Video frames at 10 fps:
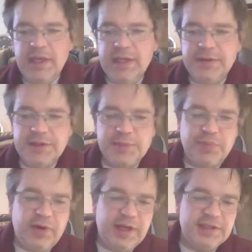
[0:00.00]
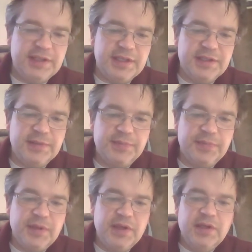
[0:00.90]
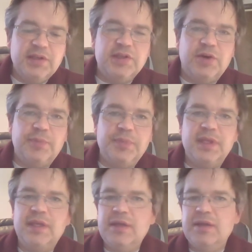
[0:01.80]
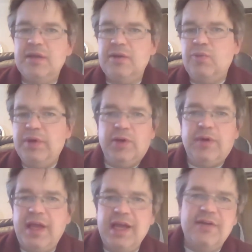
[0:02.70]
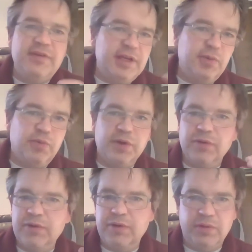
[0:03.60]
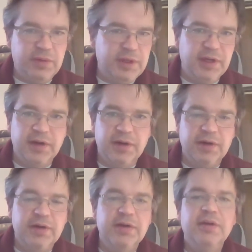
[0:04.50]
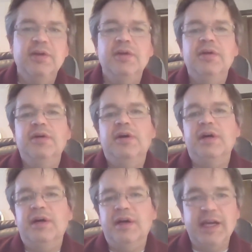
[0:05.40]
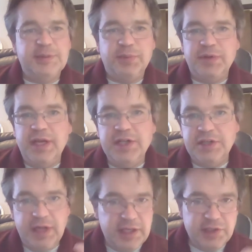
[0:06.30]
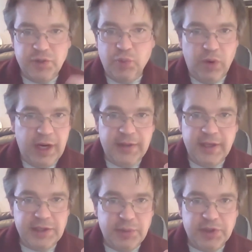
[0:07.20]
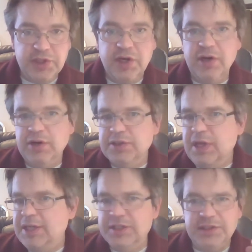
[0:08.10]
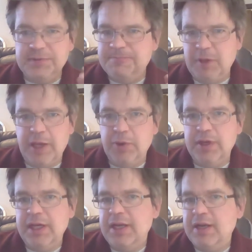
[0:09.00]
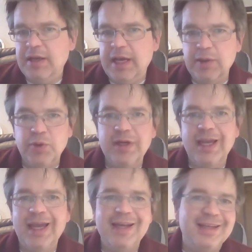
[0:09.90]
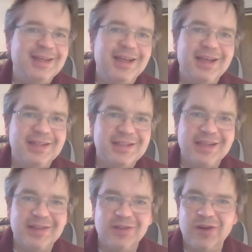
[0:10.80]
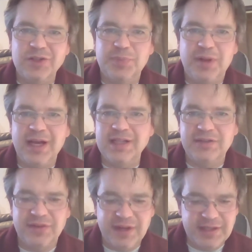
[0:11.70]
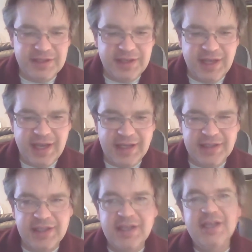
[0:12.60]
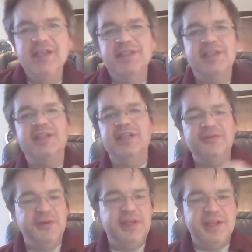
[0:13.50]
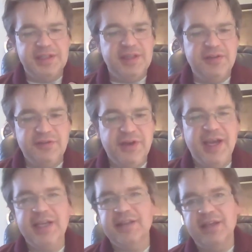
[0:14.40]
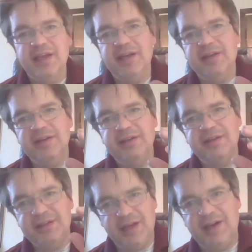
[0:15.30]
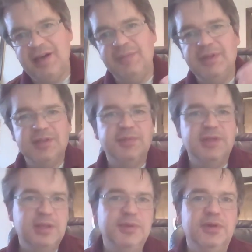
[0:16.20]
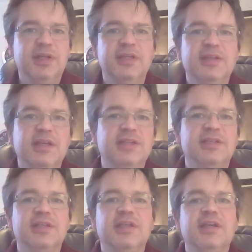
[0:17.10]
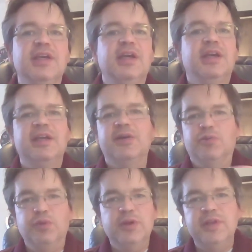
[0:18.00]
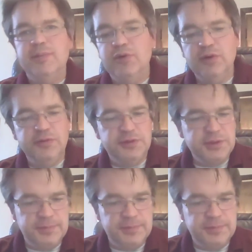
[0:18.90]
in this process. So we don't have any real clear uh, explanation as to why they switch cars. I just I look at it, I look at it as a large plot device that has significance in the fact that Tom is manipulating Daisy and it really moves